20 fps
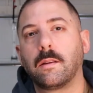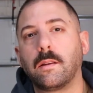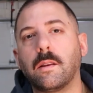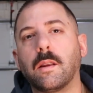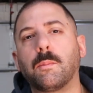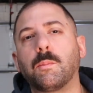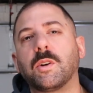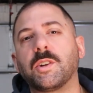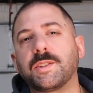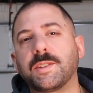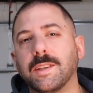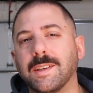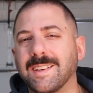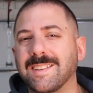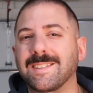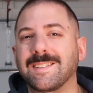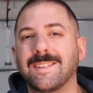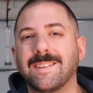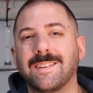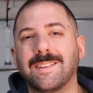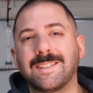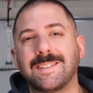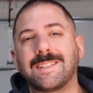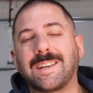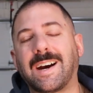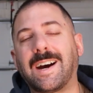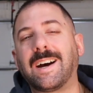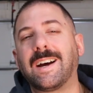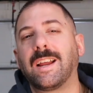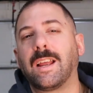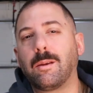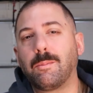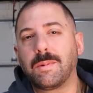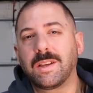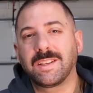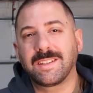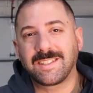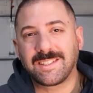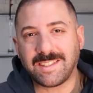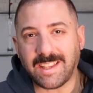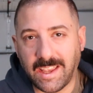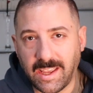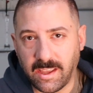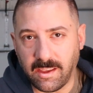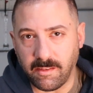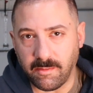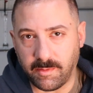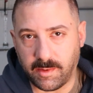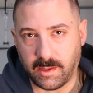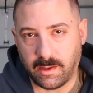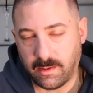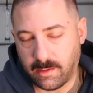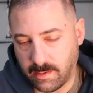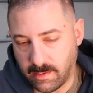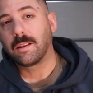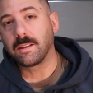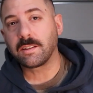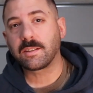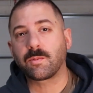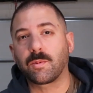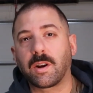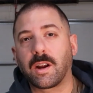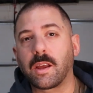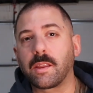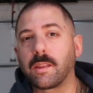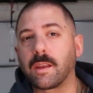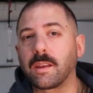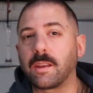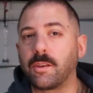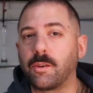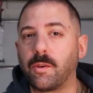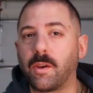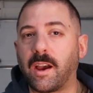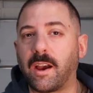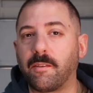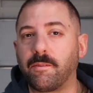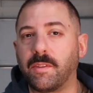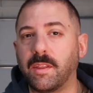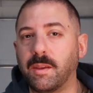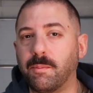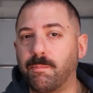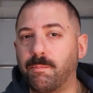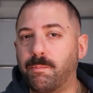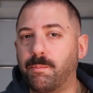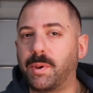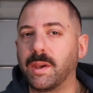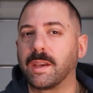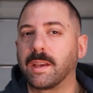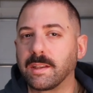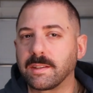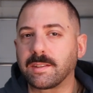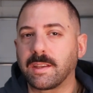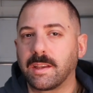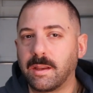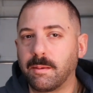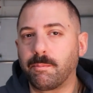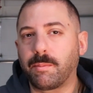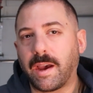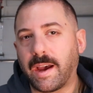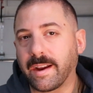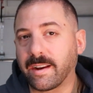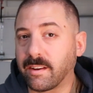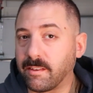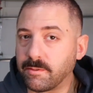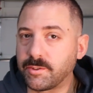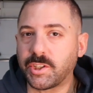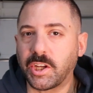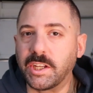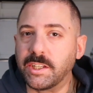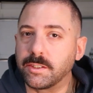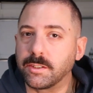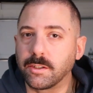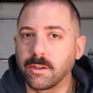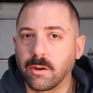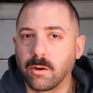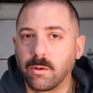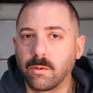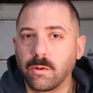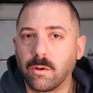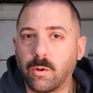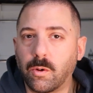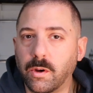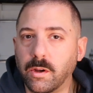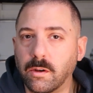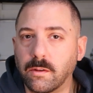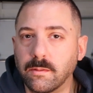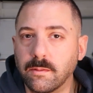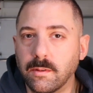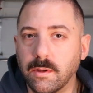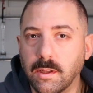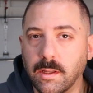Number 6, time saved. Now this is where I think you have the biggest impact of changing your own oil.